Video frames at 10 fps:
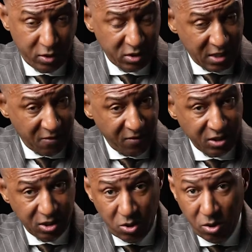the
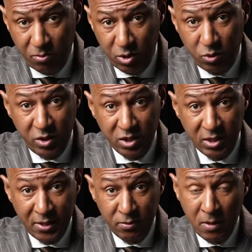Salvation Army on is
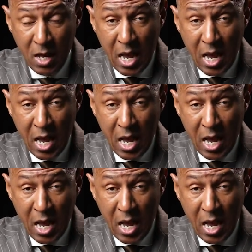our